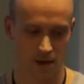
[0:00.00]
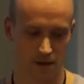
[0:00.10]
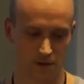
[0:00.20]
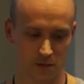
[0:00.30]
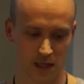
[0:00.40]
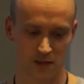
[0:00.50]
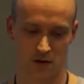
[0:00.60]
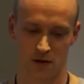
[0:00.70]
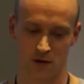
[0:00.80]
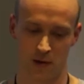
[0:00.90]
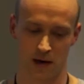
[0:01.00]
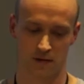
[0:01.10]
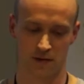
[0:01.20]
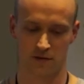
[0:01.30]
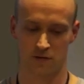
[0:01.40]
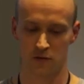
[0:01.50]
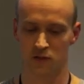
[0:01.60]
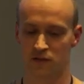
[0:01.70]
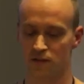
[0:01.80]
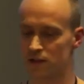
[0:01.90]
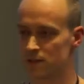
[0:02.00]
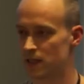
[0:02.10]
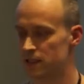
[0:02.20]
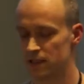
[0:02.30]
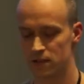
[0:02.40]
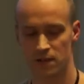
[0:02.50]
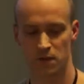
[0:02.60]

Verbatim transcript: after my talk about the future of customization in